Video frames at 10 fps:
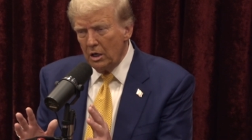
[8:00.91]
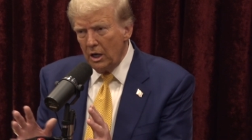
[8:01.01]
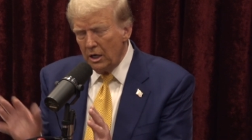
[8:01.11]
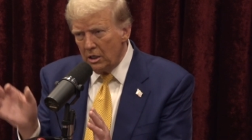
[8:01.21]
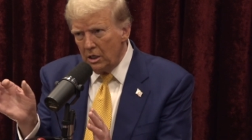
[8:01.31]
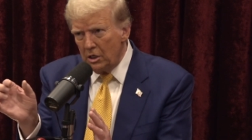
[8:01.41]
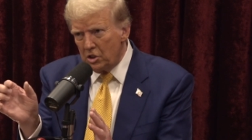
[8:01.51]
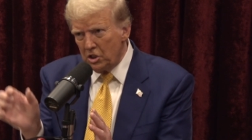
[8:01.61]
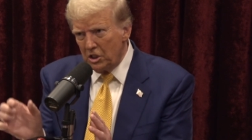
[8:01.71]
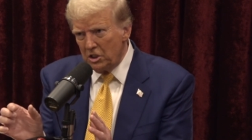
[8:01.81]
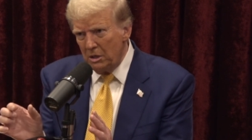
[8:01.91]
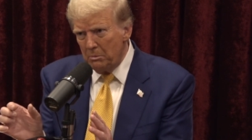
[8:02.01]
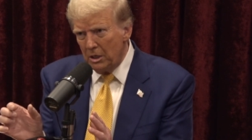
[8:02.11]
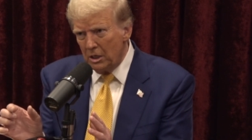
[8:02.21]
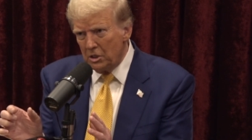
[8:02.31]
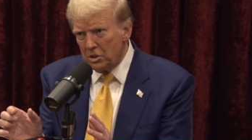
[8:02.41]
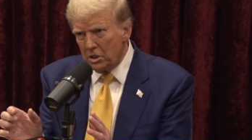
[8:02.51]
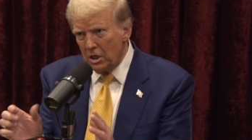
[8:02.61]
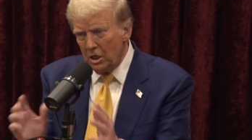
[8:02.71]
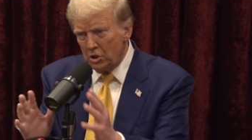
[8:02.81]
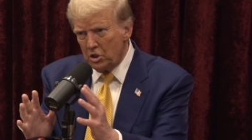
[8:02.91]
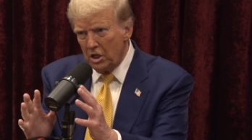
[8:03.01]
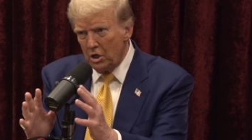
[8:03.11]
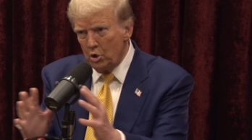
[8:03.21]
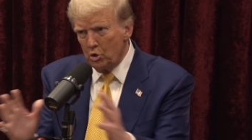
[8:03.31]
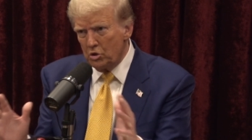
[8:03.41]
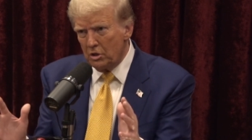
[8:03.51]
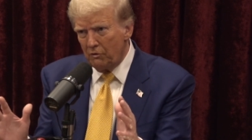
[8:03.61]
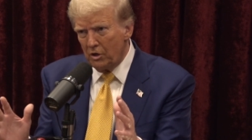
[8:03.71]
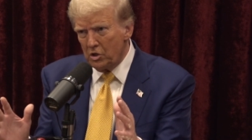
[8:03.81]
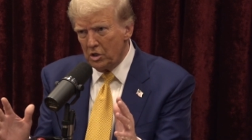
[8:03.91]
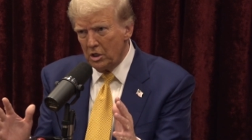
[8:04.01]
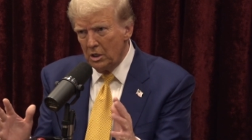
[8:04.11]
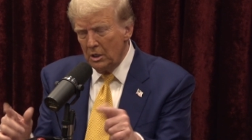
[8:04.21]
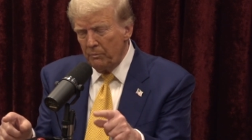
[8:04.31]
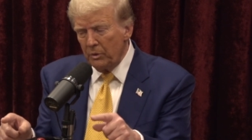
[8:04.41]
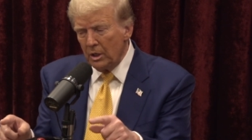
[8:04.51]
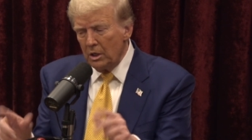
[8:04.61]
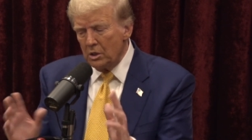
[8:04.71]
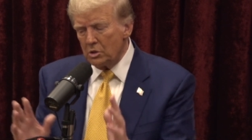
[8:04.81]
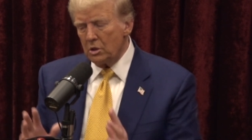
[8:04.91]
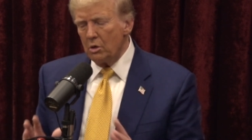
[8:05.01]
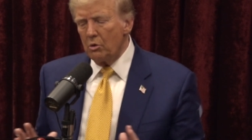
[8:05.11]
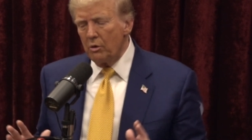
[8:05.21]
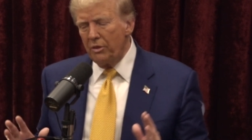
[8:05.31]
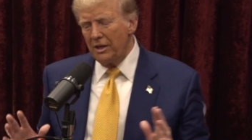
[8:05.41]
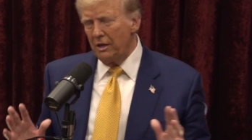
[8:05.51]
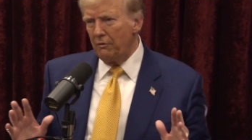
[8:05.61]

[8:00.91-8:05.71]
And it's 60 Minutes, it's their news division. So it's a